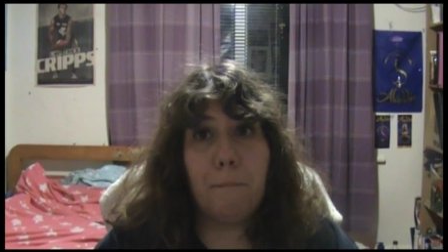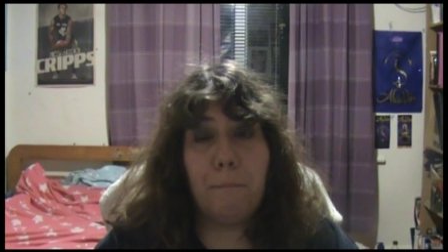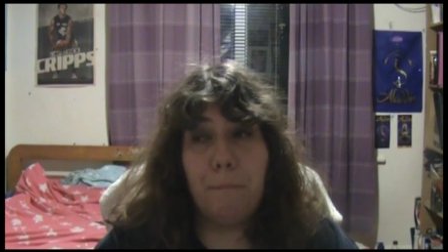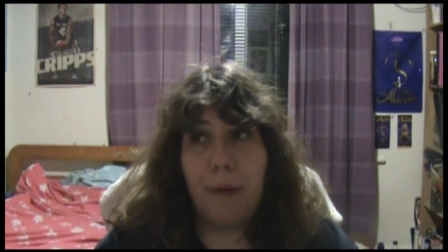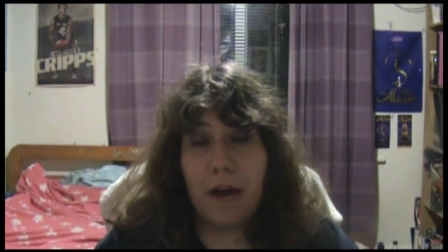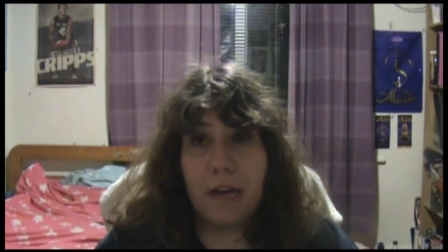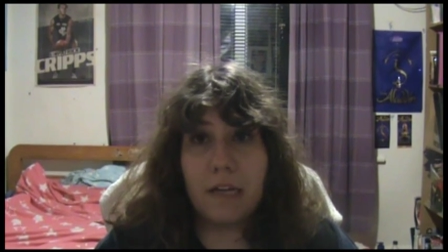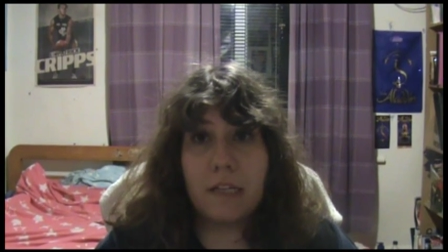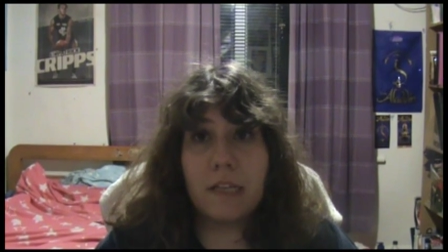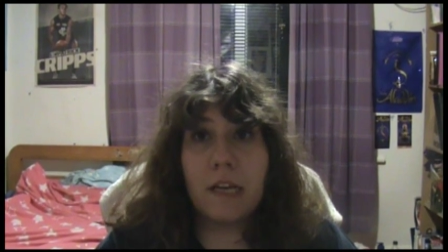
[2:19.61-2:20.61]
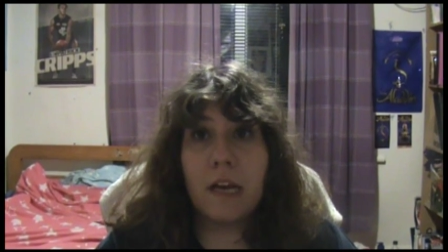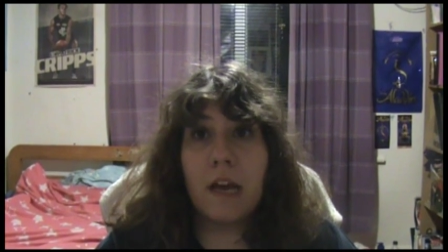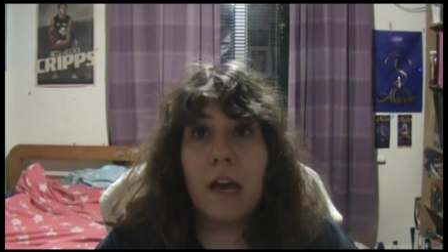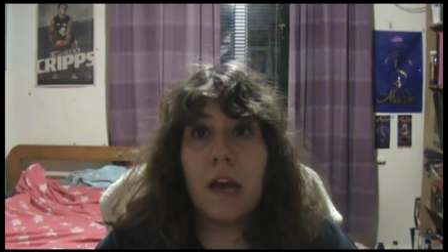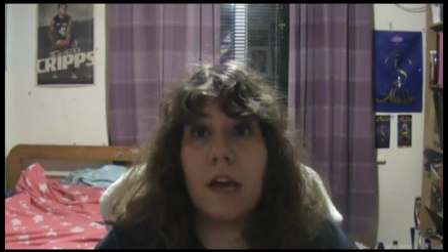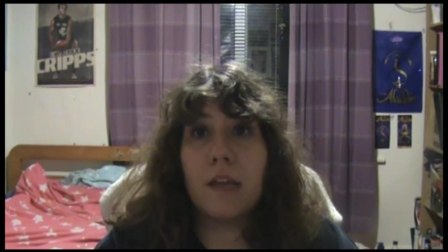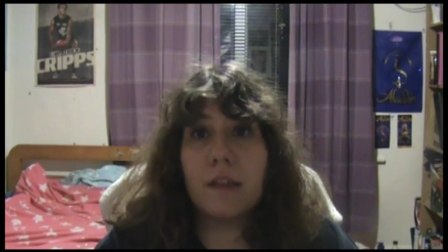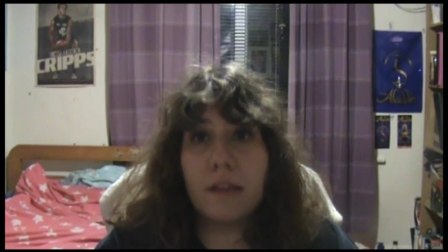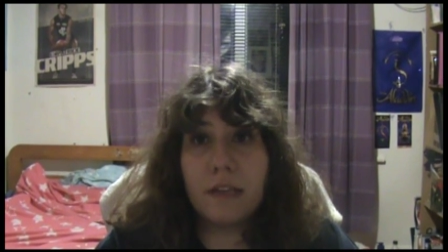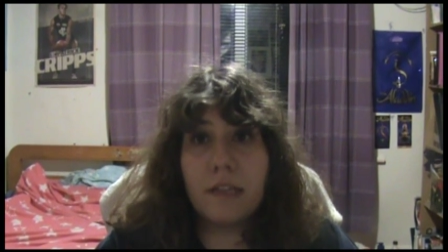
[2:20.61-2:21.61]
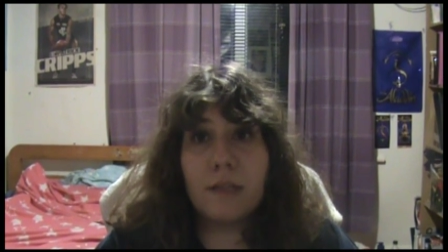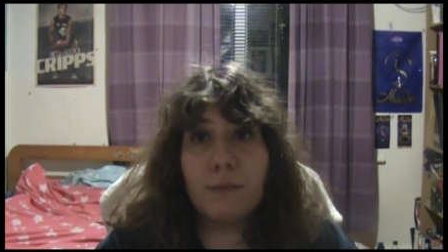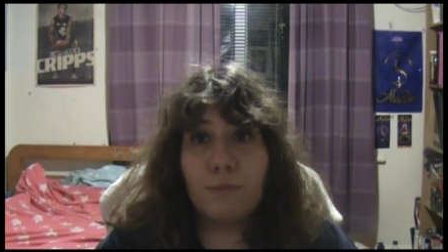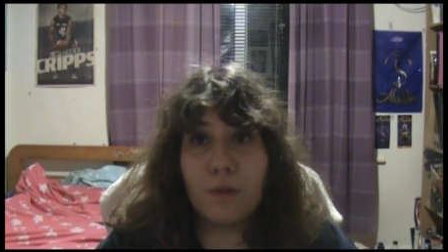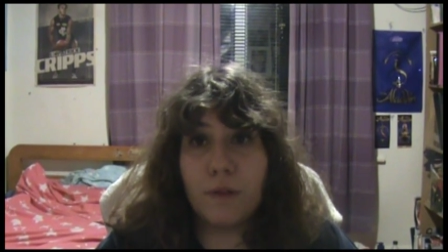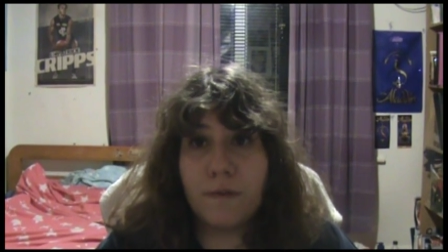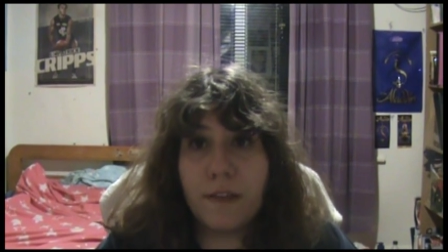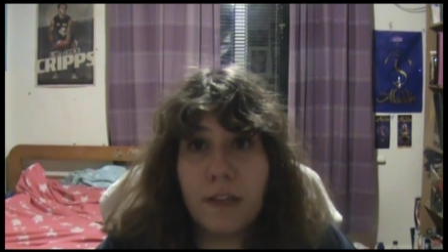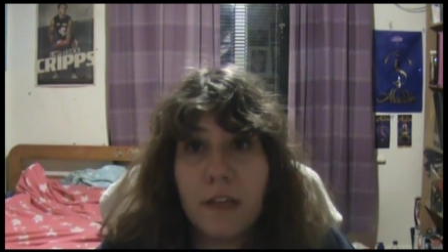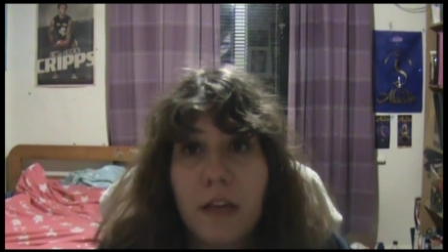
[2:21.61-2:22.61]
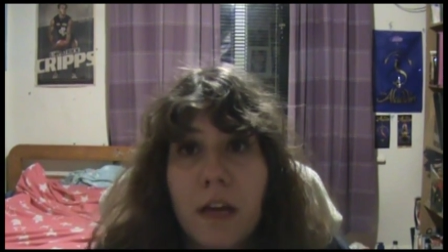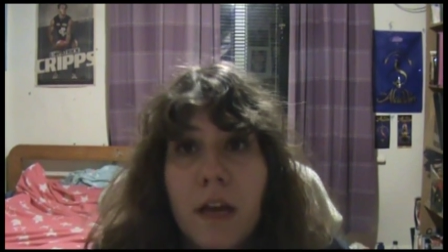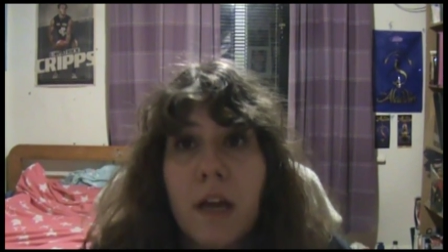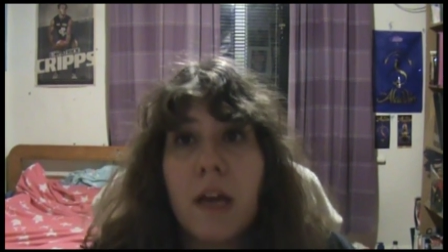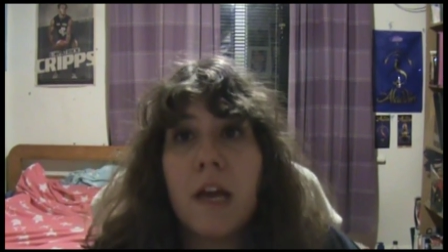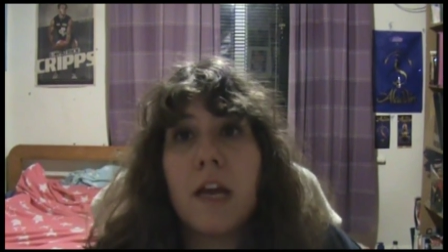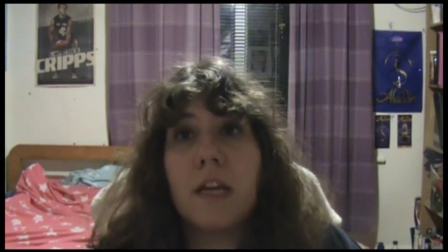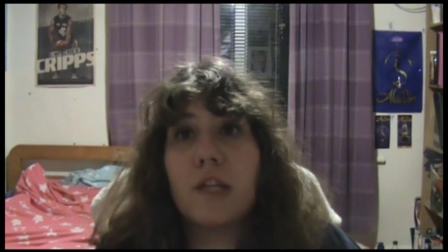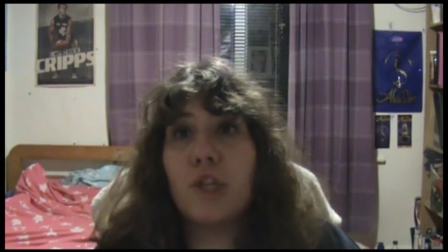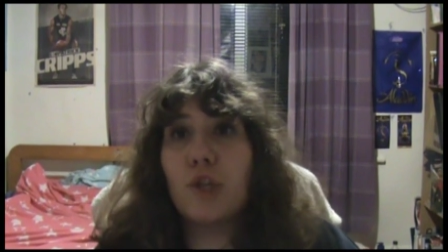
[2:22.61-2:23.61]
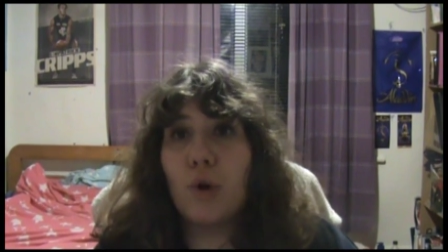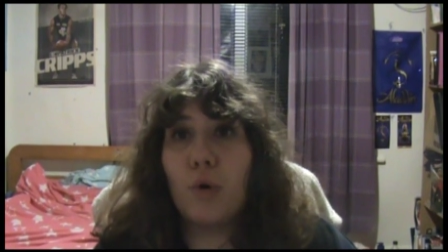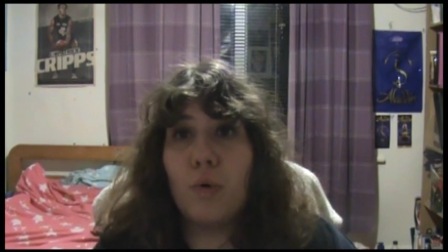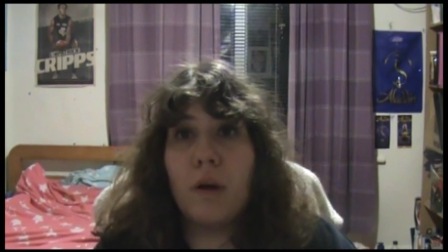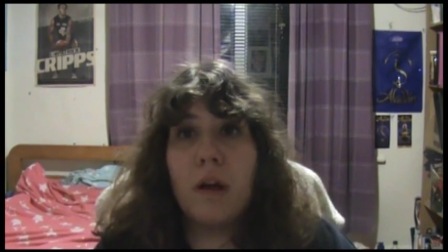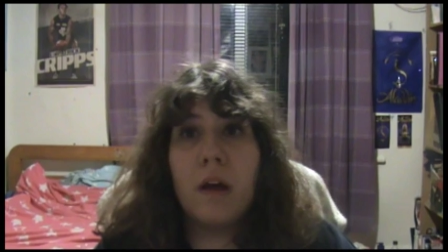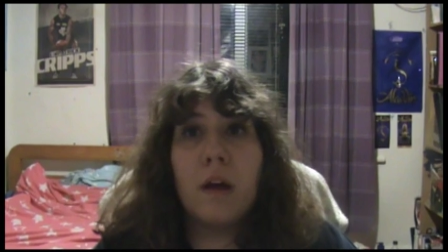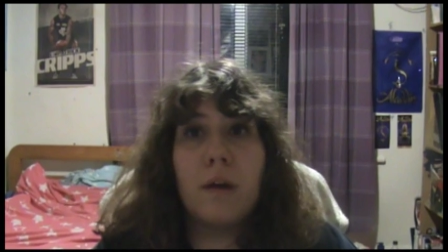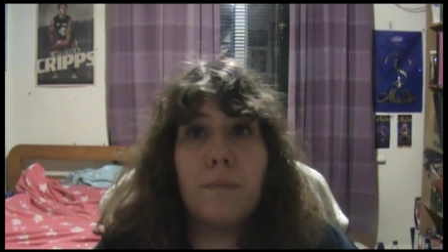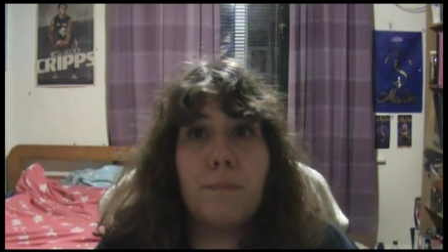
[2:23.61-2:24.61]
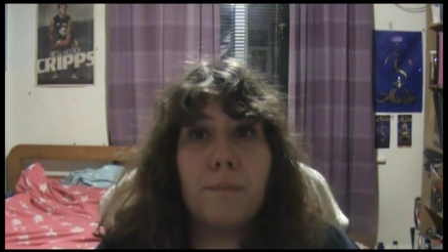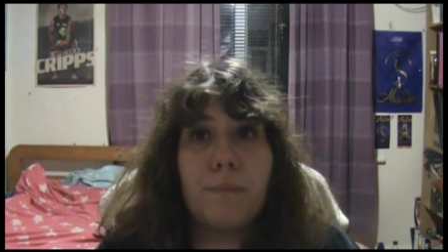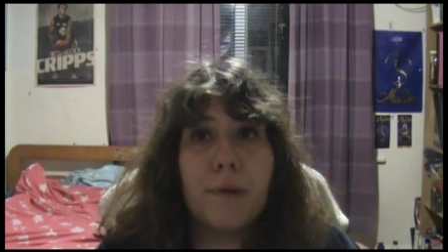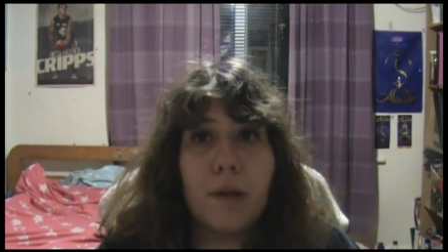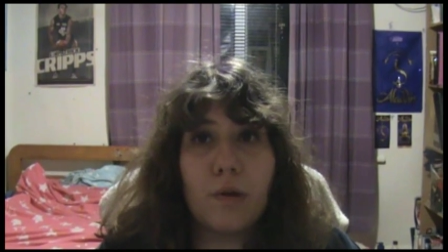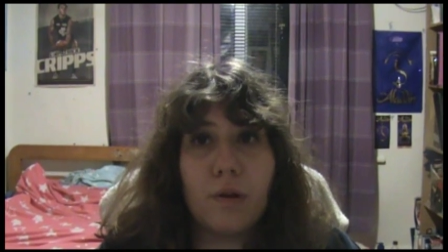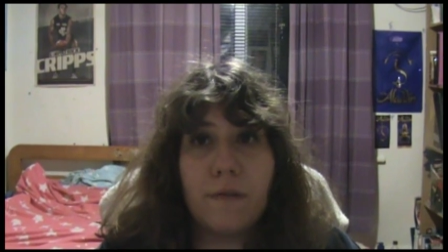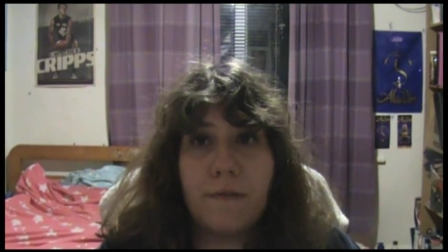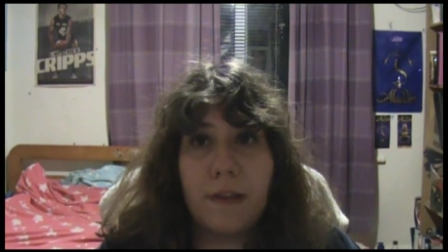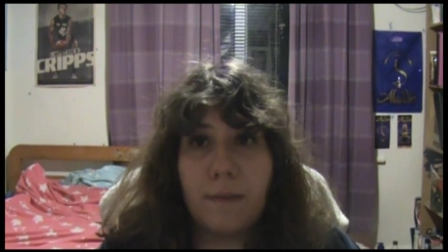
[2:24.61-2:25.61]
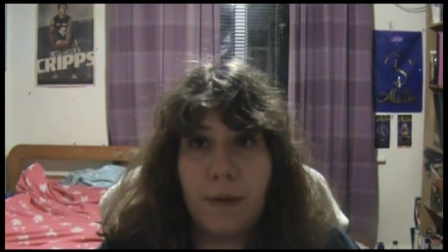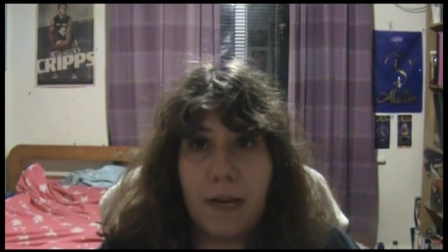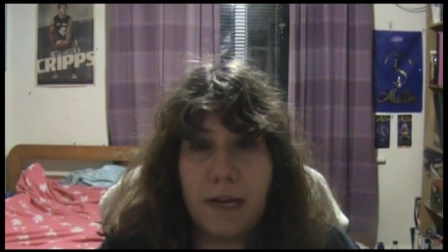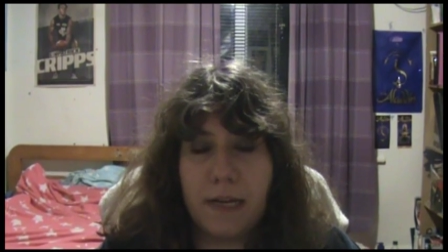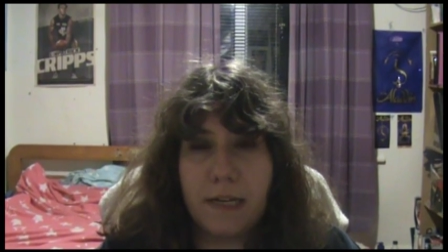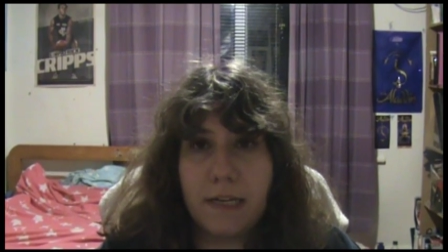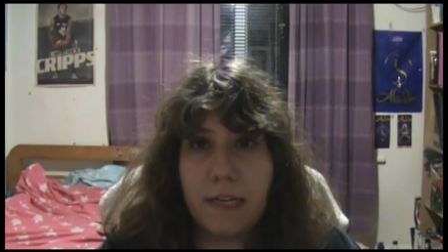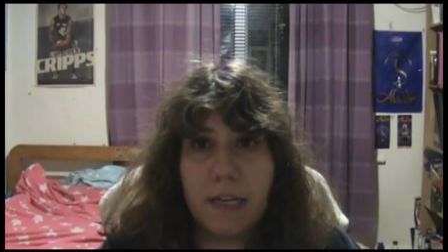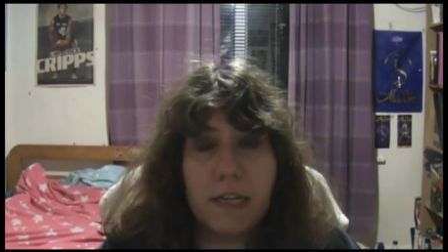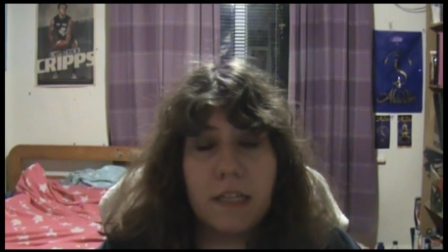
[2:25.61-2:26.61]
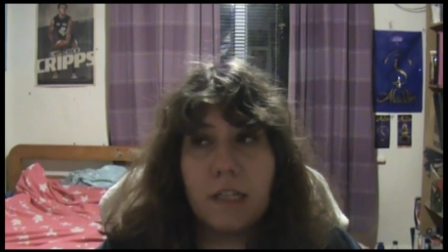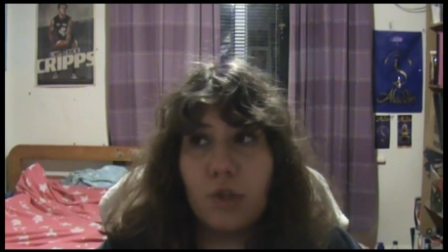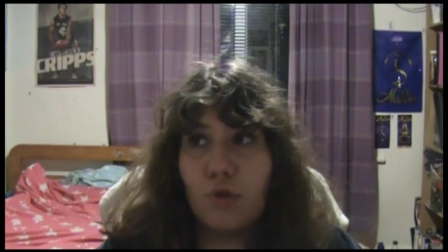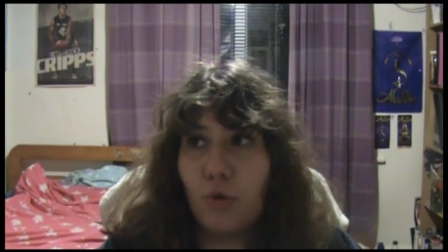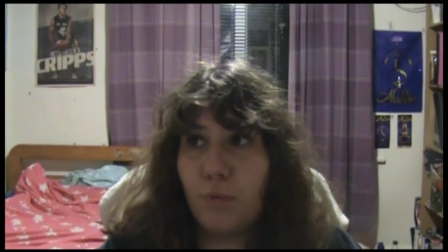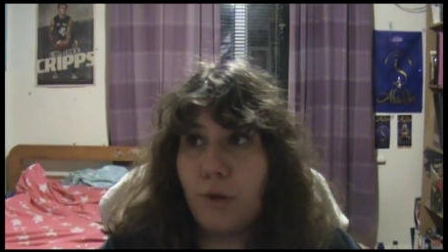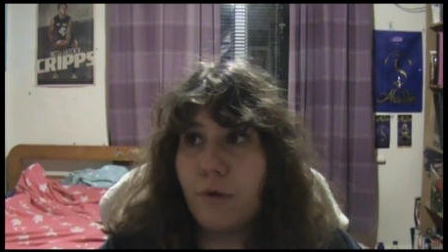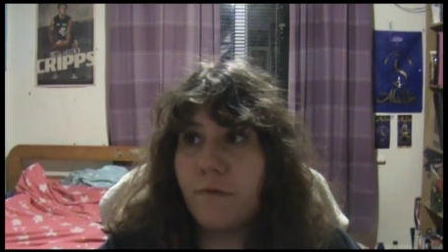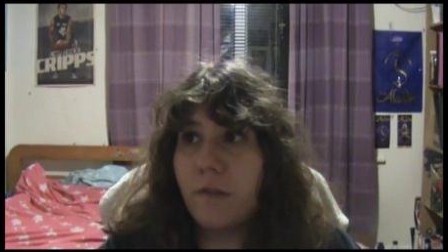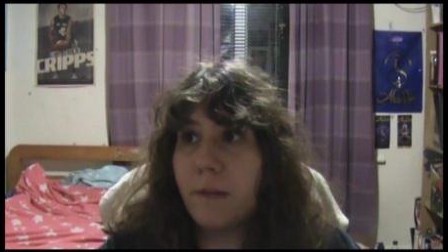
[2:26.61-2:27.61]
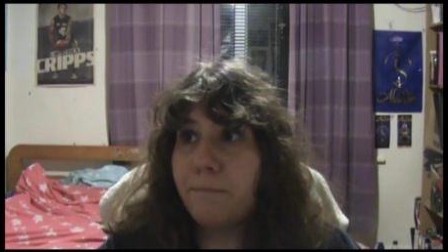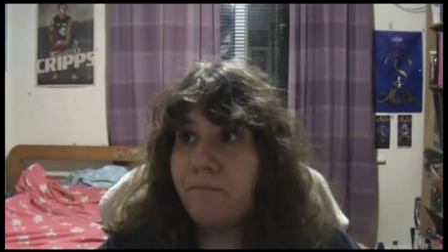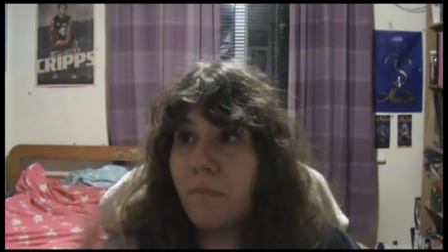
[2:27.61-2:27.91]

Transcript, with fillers: But this movie is so beautifully made. It's so beautiful that